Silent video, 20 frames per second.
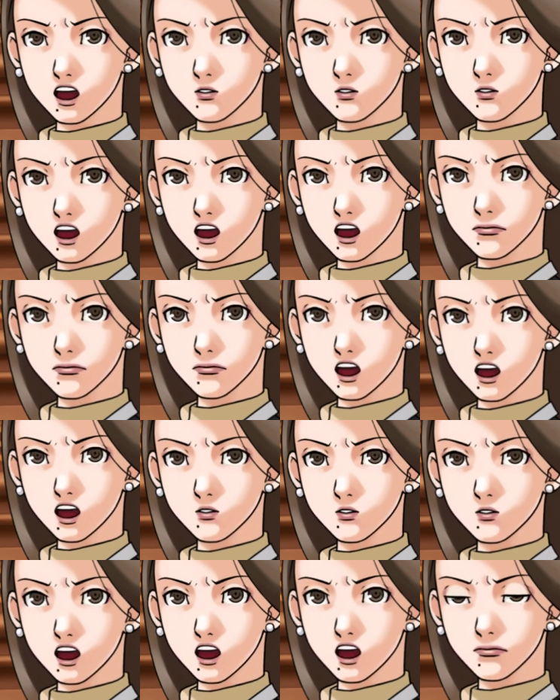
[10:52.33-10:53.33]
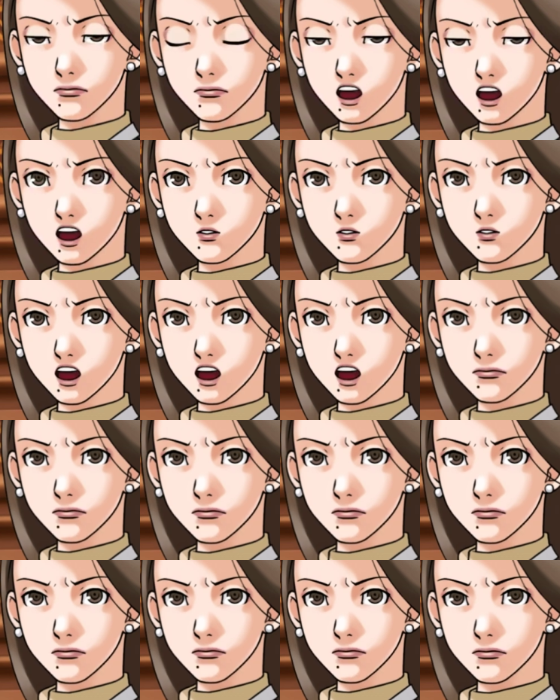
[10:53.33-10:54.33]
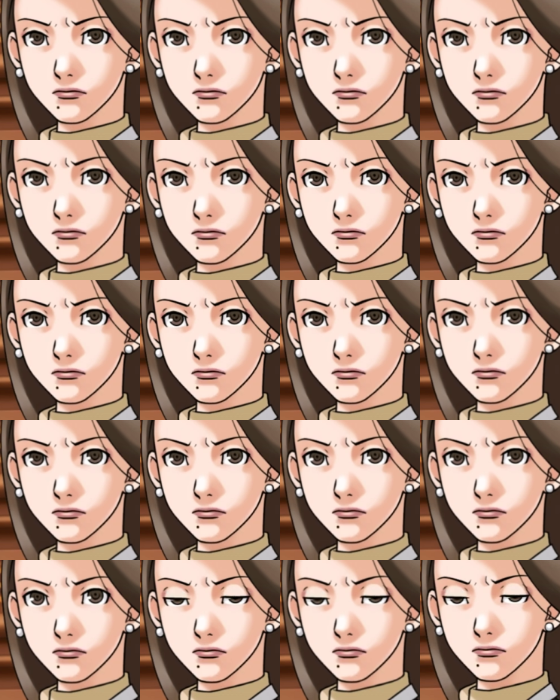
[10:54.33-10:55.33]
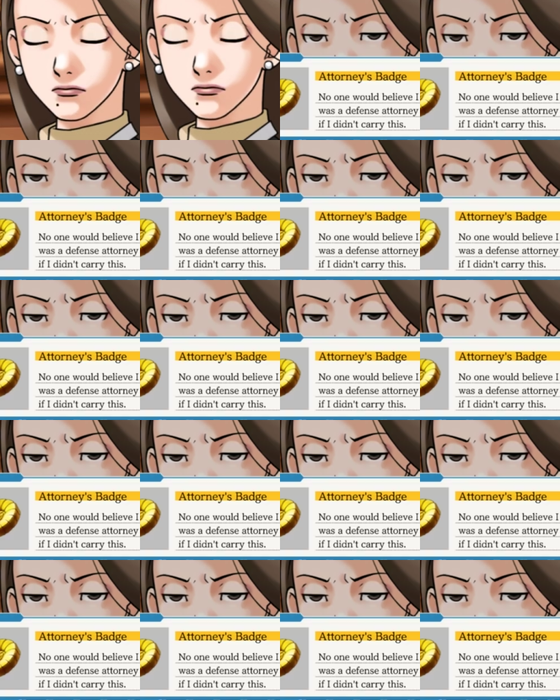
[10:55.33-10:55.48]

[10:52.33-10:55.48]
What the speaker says: I know, I just looked at it. Press tab? Nah.